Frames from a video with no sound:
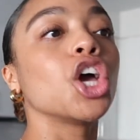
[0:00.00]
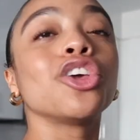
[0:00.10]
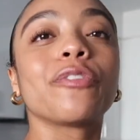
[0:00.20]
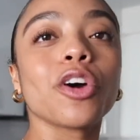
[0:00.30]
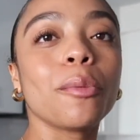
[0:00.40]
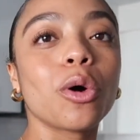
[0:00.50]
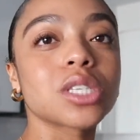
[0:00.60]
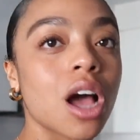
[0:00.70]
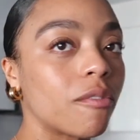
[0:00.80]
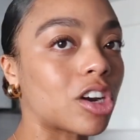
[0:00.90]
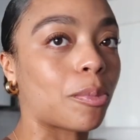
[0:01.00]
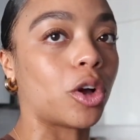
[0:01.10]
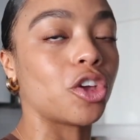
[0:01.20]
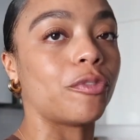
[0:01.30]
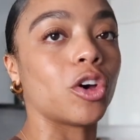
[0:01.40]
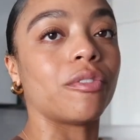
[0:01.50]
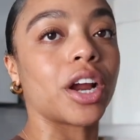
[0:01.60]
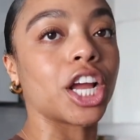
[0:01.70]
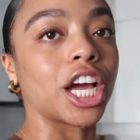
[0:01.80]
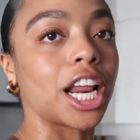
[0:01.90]
you feel most comfortable and you feel
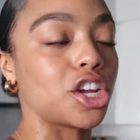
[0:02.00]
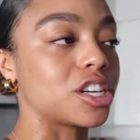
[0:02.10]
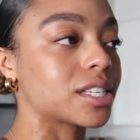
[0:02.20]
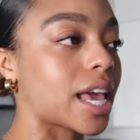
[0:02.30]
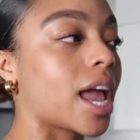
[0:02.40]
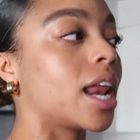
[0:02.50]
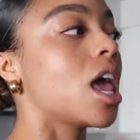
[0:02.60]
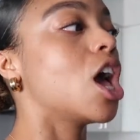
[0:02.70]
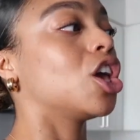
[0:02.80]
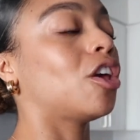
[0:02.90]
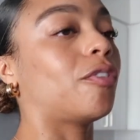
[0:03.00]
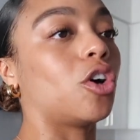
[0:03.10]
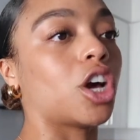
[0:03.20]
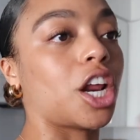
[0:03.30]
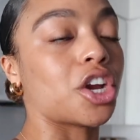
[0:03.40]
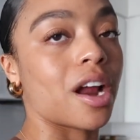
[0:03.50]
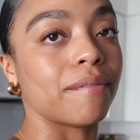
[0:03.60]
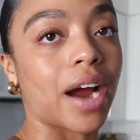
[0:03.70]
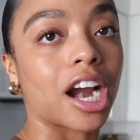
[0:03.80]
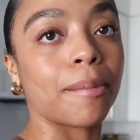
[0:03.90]
very good in your skin. You feel good in your
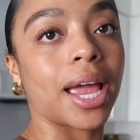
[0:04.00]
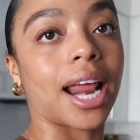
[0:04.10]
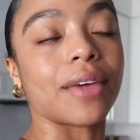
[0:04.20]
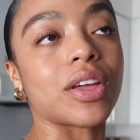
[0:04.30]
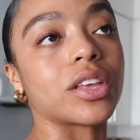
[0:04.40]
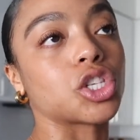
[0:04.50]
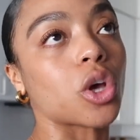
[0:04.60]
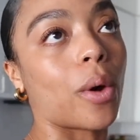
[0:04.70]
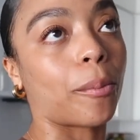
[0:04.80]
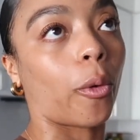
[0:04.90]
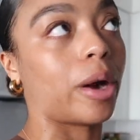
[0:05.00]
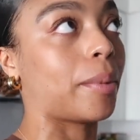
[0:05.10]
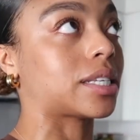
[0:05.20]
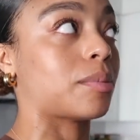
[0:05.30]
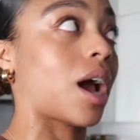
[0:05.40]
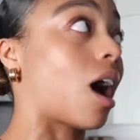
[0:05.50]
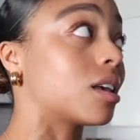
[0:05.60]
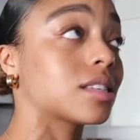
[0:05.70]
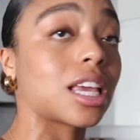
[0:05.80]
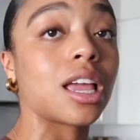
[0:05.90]
environment. And I think it's so important, because I mean,
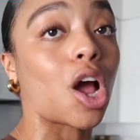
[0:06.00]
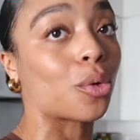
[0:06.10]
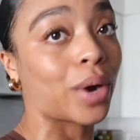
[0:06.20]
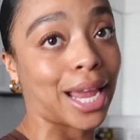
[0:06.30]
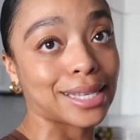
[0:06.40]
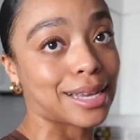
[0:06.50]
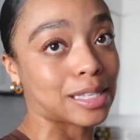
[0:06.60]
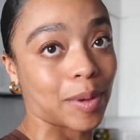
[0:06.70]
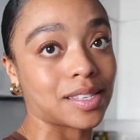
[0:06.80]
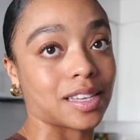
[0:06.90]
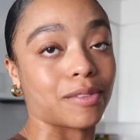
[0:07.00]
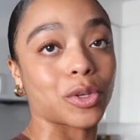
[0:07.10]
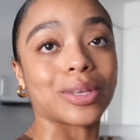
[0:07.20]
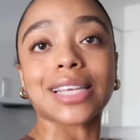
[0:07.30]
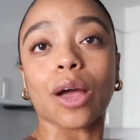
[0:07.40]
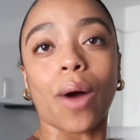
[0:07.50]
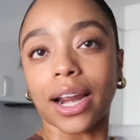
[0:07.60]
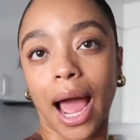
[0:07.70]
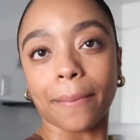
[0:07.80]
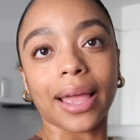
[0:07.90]
honestly, a rent is expensive. So it's like, why
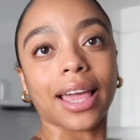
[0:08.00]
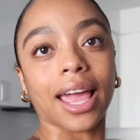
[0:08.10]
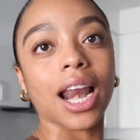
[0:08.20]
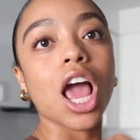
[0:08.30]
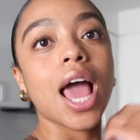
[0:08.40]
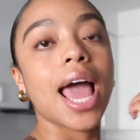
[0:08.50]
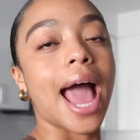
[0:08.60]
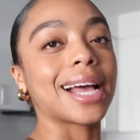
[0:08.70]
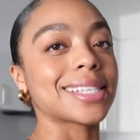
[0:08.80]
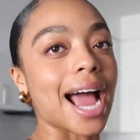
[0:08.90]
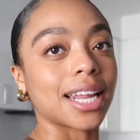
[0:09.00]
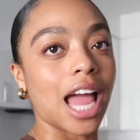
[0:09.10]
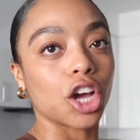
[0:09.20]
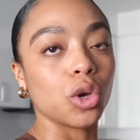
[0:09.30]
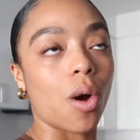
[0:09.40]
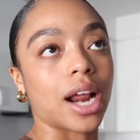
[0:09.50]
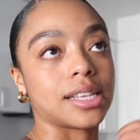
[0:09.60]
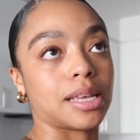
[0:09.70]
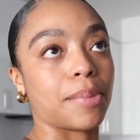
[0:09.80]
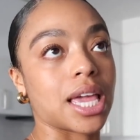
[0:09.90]
not make it exactly how you want it
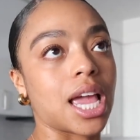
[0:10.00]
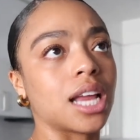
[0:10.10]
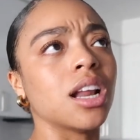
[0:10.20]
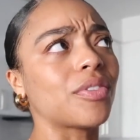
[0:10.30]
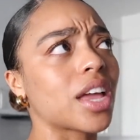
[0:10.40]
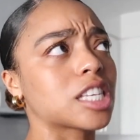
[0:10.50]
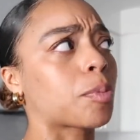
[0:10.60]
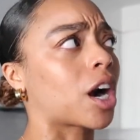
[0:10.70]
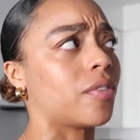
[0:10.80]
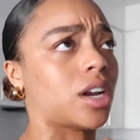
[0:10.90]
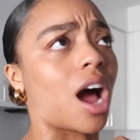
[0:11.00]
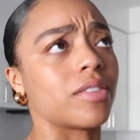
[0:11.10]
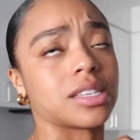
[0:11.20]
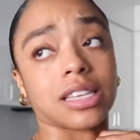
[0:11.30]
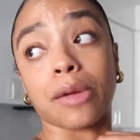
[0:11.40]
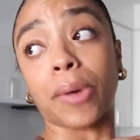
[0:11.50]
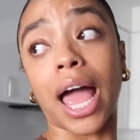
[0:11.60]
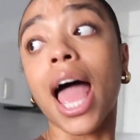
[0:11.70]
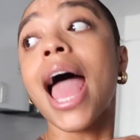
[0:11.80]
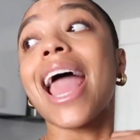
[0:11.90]
to be? And nothing is perfect, obviously,
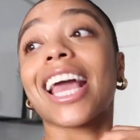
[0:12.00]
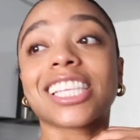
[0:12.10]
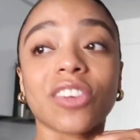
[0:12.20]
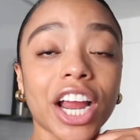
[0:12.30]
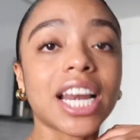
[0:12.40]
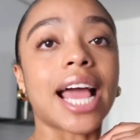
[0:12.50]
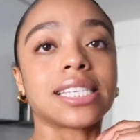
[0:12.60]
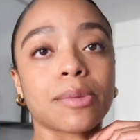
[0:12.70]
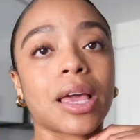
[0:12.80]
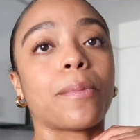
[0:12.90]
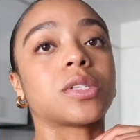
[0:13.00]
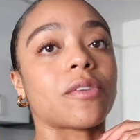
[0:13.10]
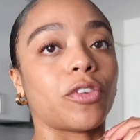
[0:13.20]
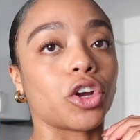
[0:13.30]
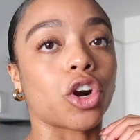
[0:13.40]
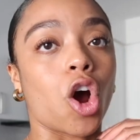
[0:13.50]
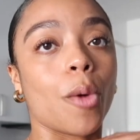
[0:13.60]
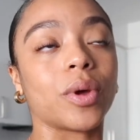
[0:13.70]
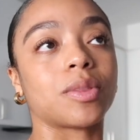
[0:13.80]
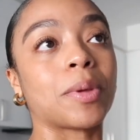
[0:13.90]
but it's very nice to be able to fill your home
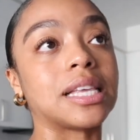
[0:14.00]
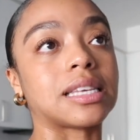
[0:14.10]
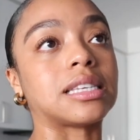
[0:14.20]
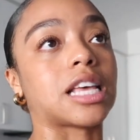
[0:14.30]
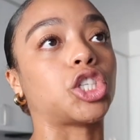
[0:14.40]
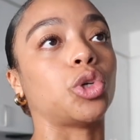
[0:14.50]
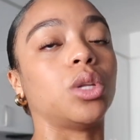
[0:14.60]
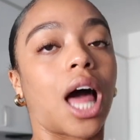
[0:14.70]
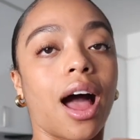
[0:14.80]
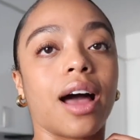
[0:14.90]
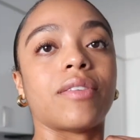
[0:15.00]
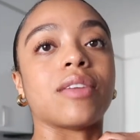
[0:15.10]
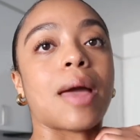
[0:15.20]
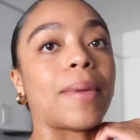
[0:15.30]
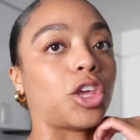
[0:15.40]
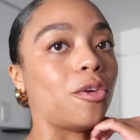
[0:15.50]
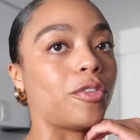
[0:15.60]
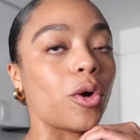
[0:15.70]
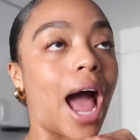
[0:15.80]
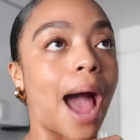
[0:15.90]
with pieces that you love and that make you
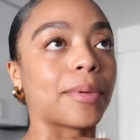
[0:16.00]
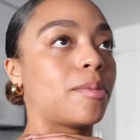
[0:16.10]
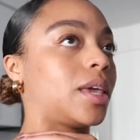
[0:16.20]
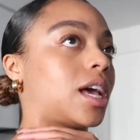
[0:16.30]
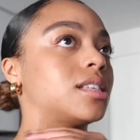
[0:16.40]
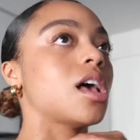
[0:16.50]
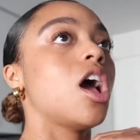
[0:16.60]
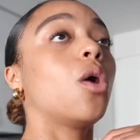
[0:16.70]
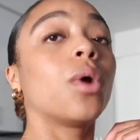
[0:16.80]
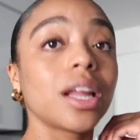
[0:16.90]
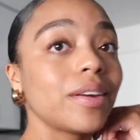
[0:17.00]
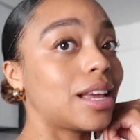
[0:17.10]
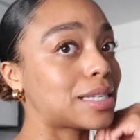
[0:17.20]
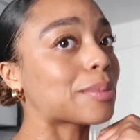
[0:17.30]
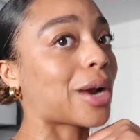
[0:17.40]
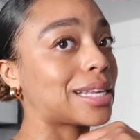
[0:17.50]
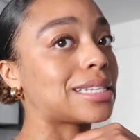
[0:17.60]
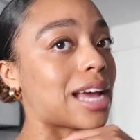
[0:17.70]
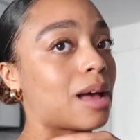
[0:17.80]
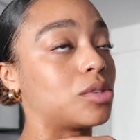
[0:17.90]
feel happy, because we're living in some crazy
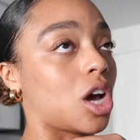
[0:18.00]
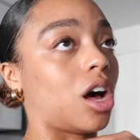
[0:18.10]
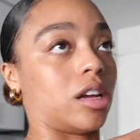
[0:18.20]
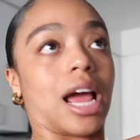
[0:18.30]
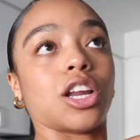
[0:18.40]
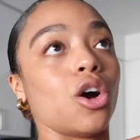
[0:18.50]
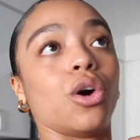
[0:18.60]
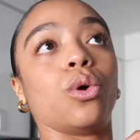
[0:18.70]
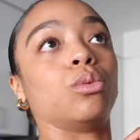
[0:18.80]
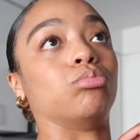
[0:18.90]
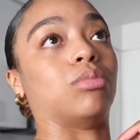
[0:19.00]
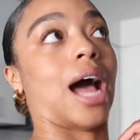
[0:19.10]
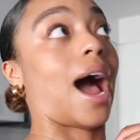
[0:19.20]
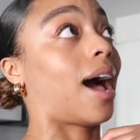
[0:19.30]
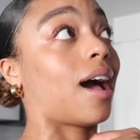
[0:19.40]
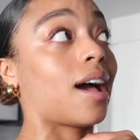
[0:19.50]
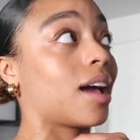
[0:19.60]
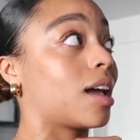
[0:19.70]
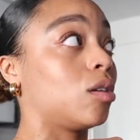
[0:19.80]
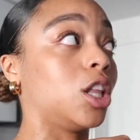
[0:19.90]
times, y'all. And I know
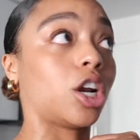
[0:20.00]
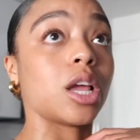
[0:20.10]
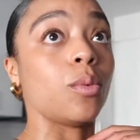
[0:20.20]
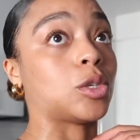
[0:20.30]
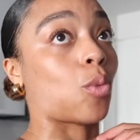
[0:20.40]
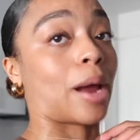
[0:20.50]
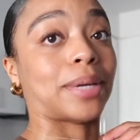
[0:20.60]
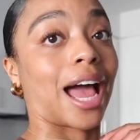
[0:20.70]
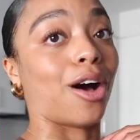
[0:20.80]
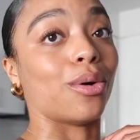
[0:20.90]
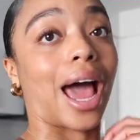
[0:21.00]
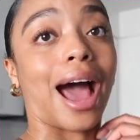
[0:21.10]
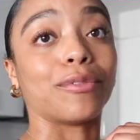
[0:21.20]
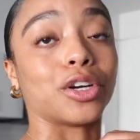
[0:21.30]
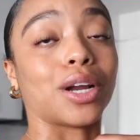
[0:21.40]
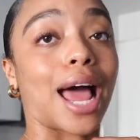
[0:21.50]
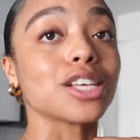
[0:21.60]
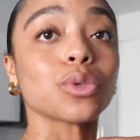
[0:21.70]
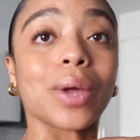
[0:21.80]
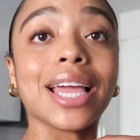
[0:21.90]
I literally was wiped out after
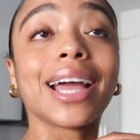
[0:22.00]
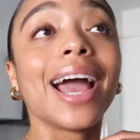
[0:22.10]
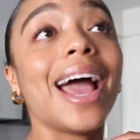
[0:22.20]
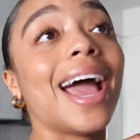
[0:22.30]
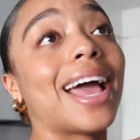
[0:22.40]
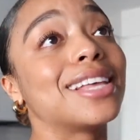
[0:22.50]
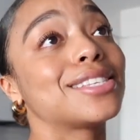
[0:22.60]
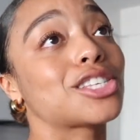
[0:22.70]
last week, and